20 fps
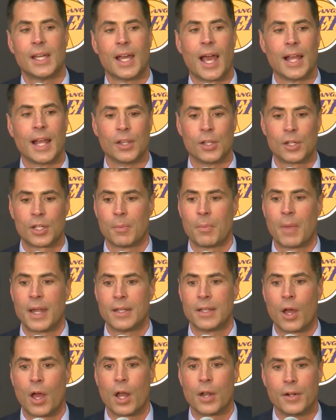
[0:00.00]
I look at my
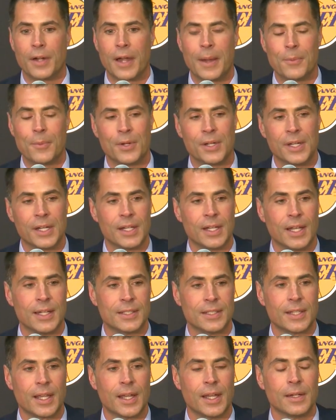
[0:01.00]
daughter, Emery, and I
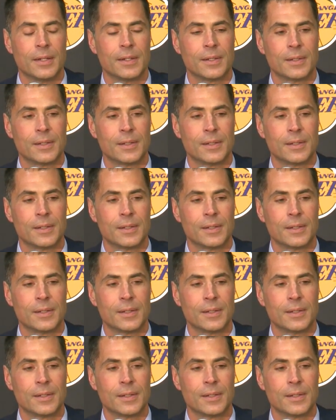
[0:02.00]
say,